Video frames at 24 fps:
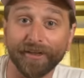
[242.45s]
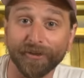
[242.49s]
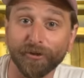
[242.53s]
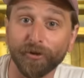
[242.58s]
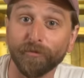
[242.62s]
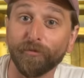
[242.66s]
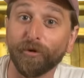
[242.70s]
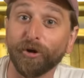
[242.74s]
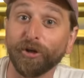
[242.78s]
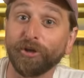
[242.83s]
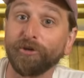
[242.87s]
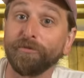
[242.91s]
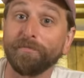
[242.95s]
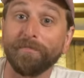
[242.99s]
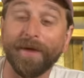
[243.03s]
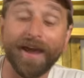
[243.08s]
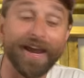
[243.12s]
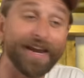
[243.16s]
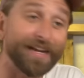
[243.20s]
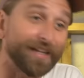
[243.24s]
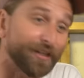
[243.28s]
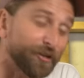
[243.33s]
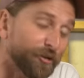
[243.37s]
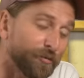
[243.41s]
a little more
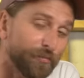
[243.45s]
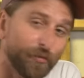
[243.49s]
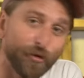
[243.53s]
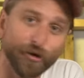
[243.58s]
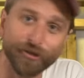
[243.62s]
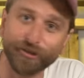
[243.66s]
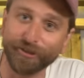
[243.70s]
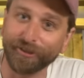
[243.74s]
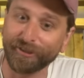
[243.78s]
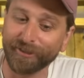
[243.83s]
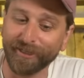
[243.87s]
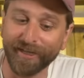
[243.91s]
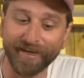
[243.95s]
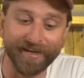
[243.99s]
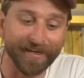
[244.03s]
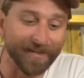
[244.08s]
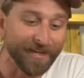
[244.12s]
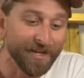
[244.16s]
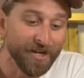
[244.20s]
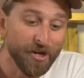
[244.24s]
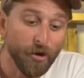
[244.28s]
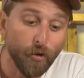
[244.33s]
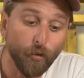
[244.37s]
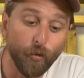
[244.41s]
humane, a little more just like
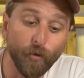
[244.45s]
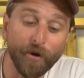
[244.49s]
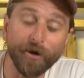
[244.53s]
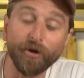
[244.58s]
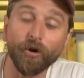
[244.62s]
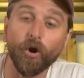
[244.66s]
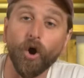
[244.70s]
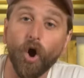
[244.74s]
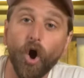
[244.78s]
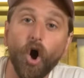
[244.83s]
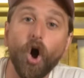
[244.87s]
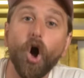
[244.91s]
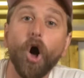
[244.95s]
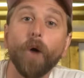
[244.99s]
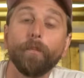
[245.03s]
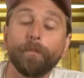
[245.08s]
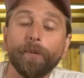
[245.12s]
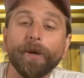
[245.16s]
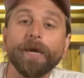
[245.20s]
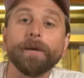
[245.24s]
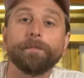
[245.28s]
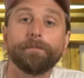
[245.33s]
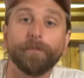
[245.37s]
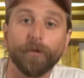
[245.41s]
we're all
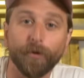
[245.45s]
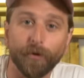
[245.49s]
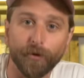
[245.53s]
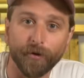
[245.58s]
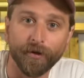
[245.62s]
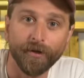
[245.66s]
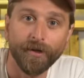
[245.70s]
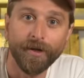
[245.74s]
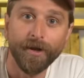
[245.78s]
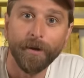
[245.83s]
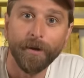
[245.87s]
people,